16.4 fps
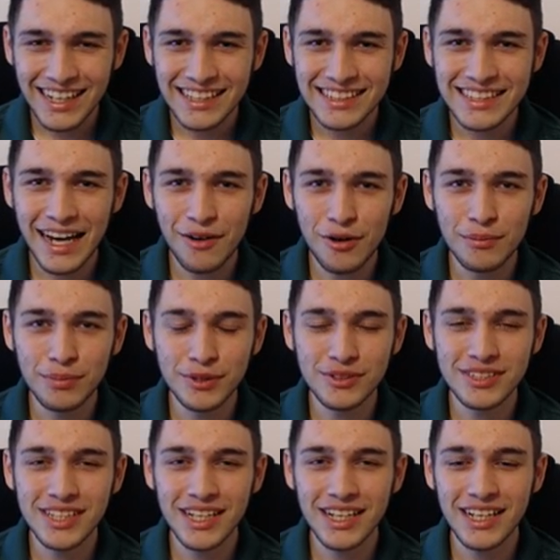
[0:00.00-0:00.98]
tower
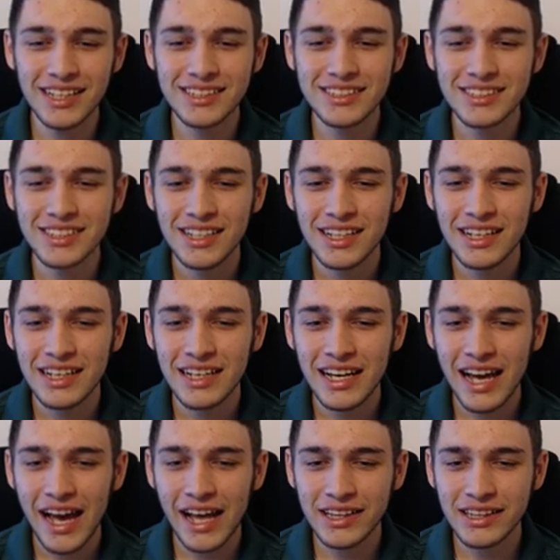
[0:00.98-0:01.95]
boost, I guess.
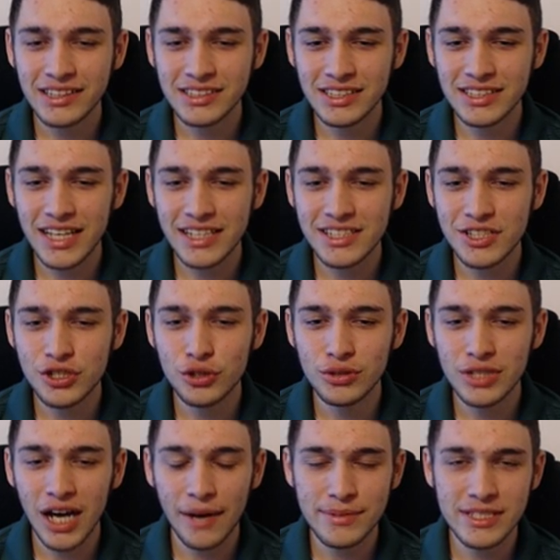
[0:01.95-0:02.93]
And since that's the 2
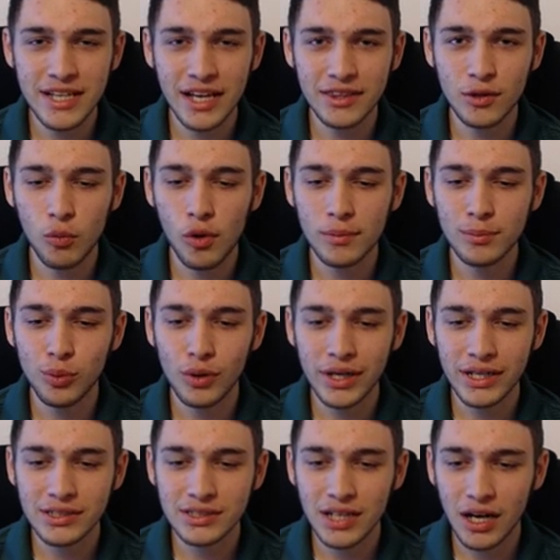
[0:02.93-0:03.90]
times and not the
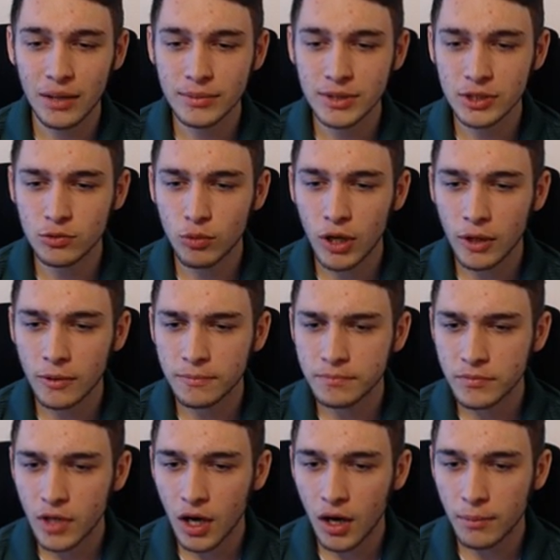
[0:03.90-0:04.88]
1.8 times as well.
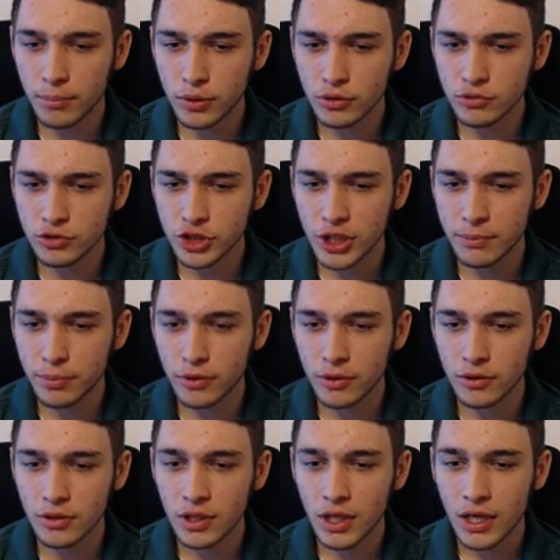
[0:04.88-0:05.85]
Balloon
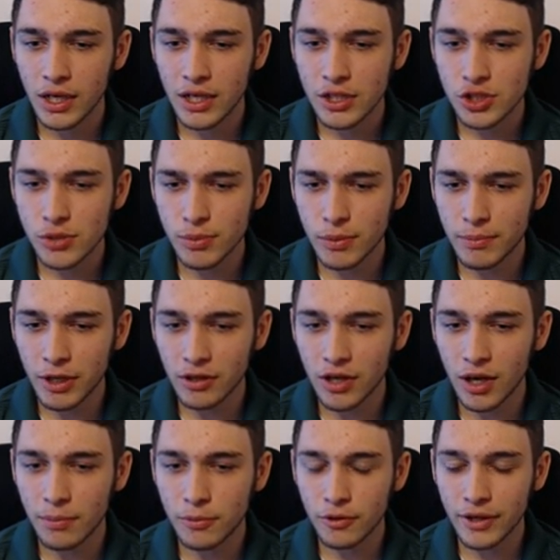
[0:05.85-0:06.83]
Chipper, triple barrel
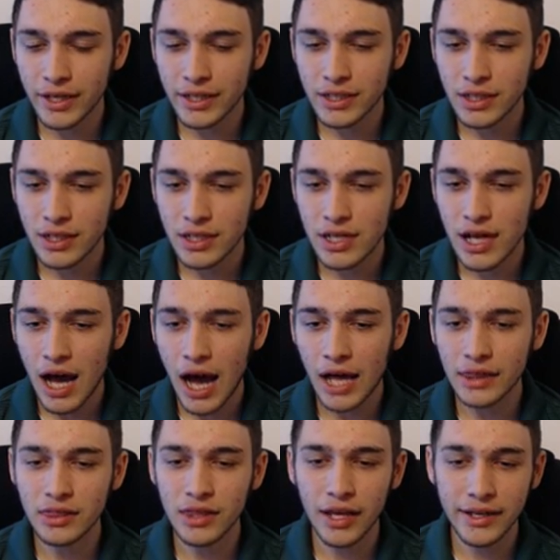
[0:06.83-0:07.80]
upgrade. I
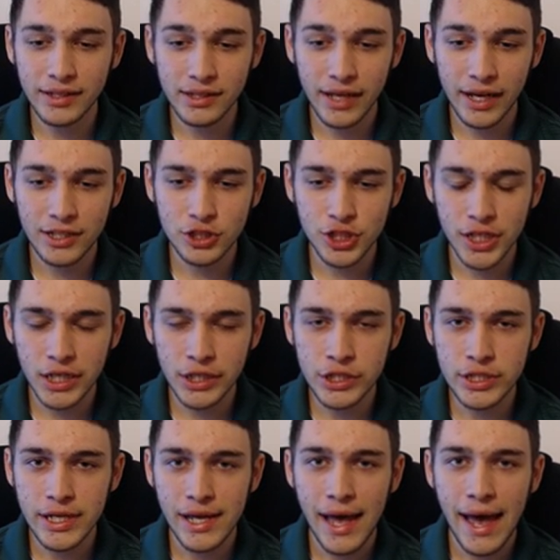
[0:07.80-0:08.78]
like that
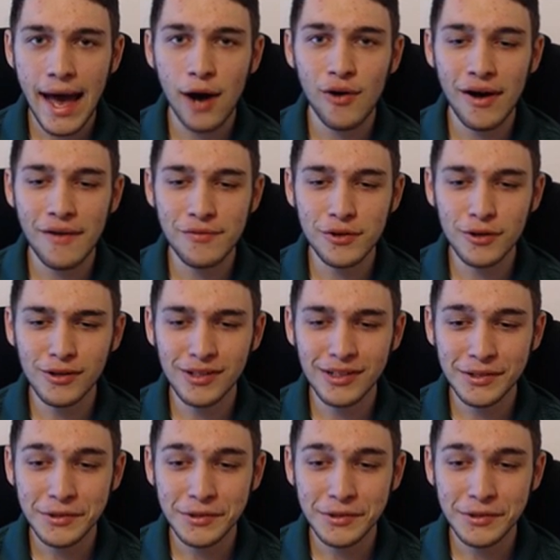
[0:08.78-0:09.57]
change. However,